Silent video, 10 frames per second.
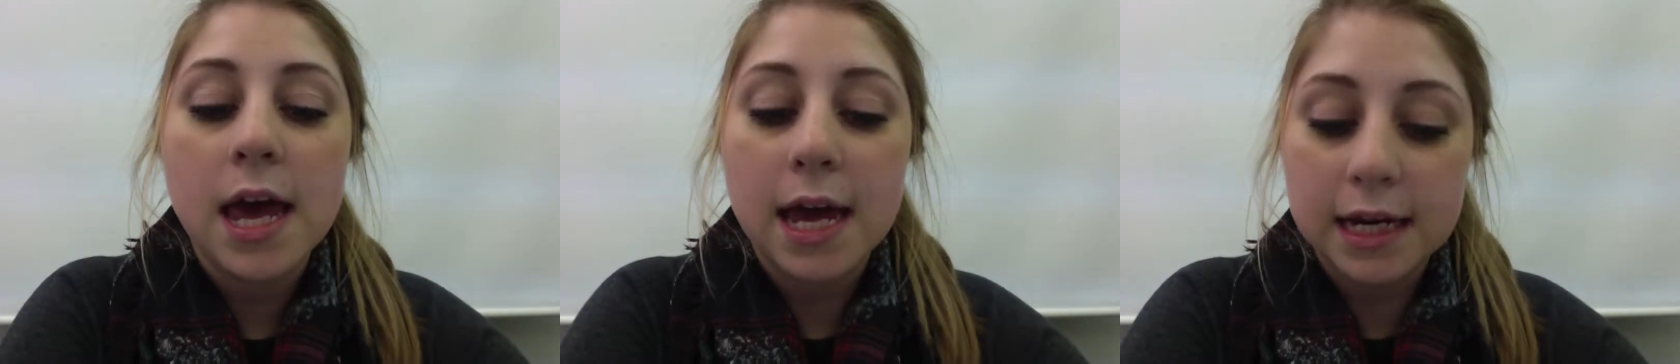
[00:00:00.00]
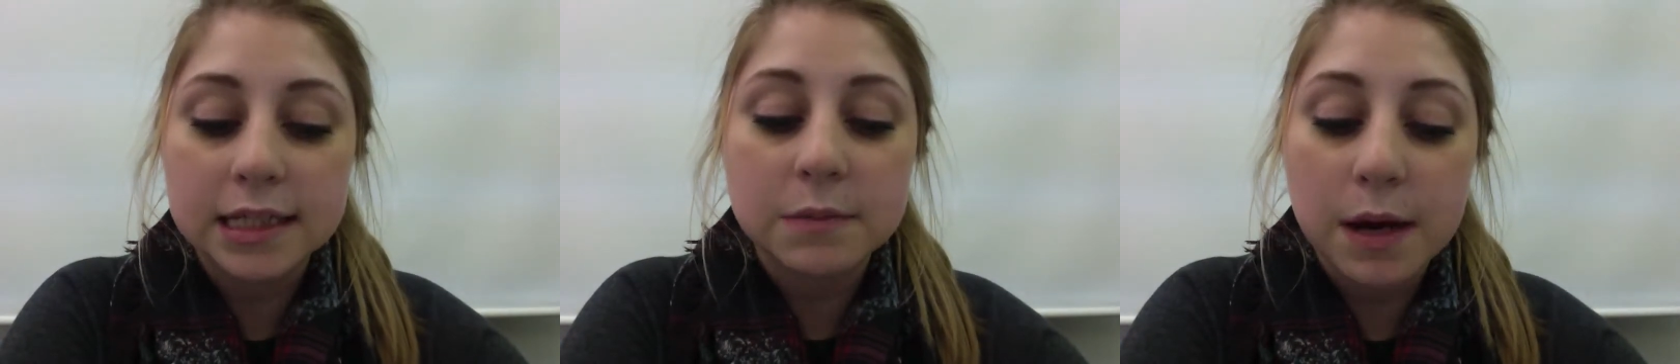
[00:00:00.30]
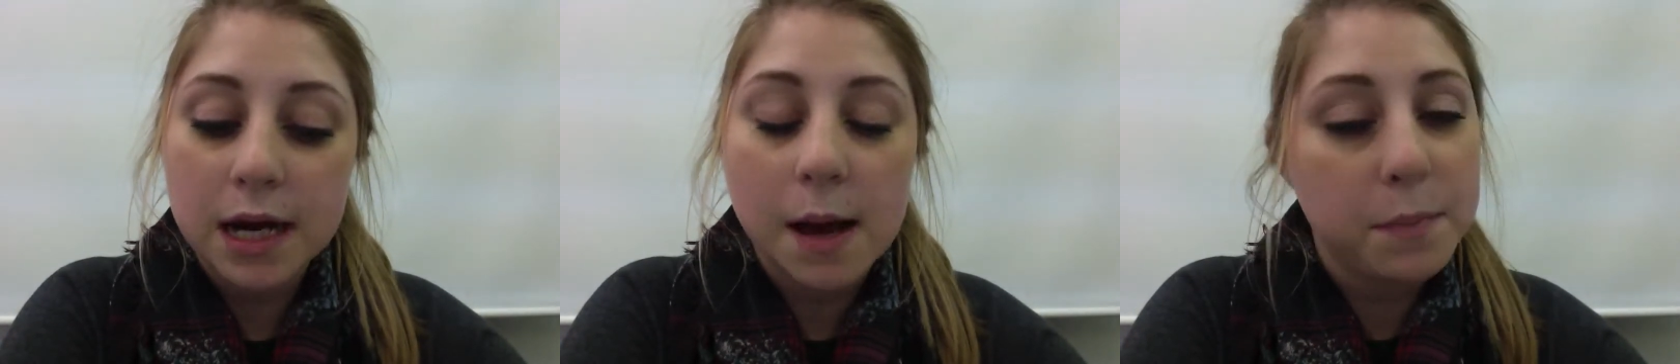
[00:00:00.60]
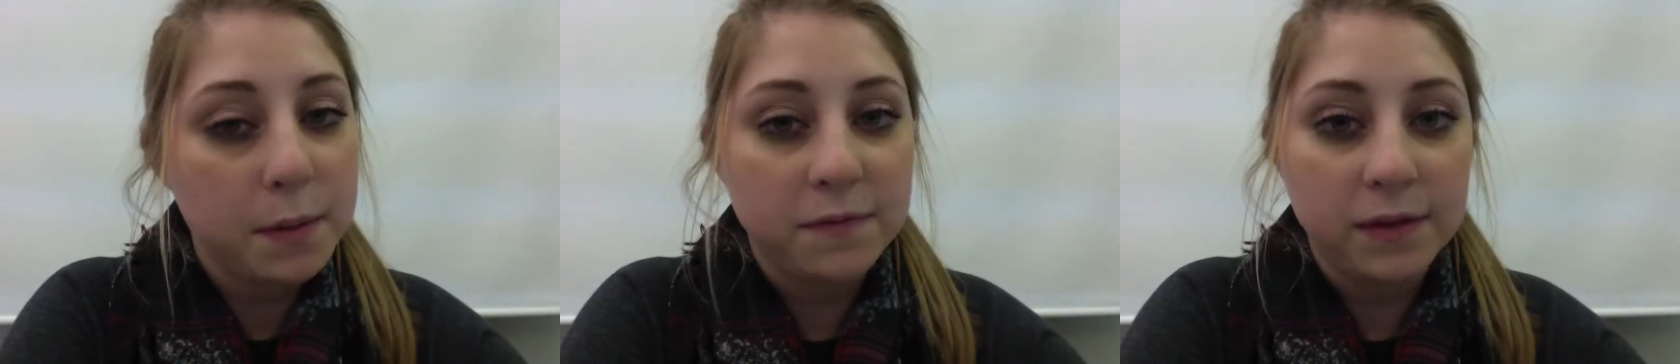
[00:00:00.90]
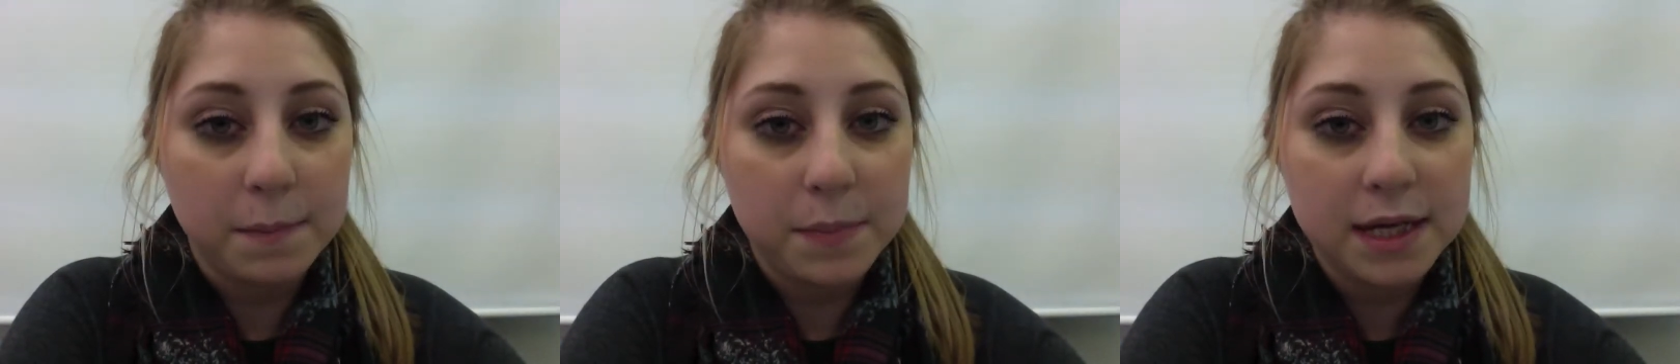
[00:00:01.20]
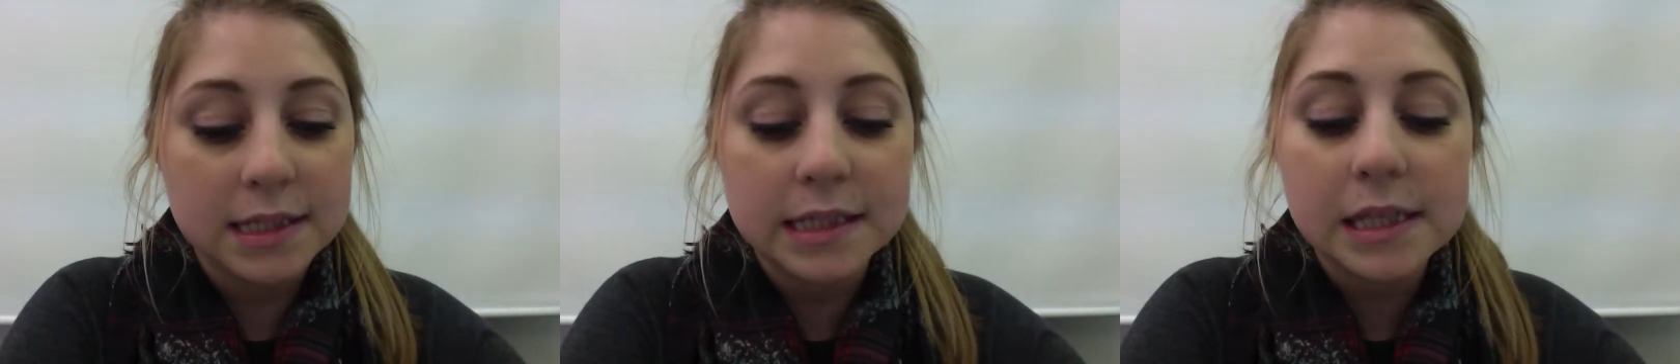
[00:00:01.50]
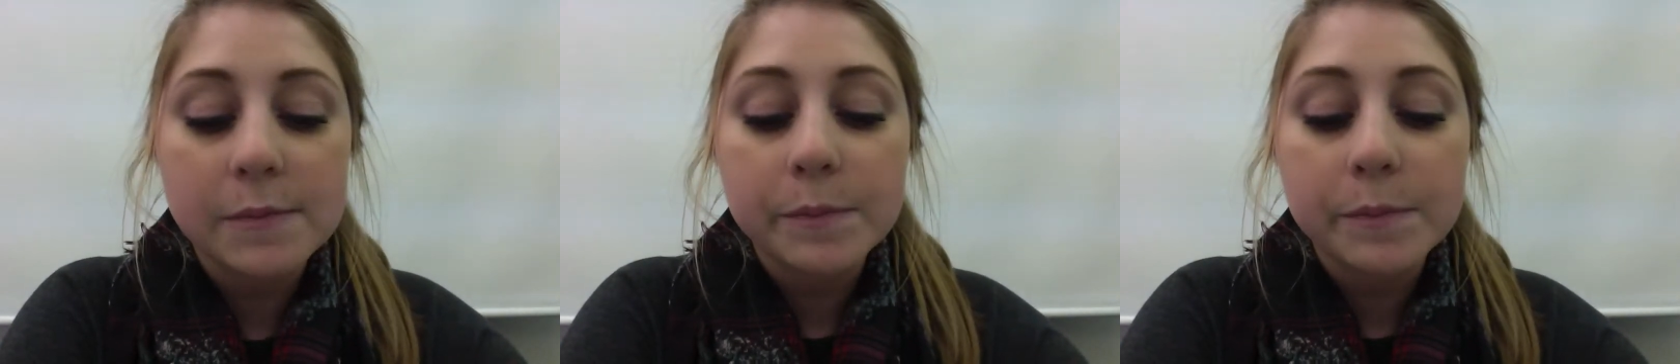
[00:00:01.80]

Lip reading: It is made up of lipids.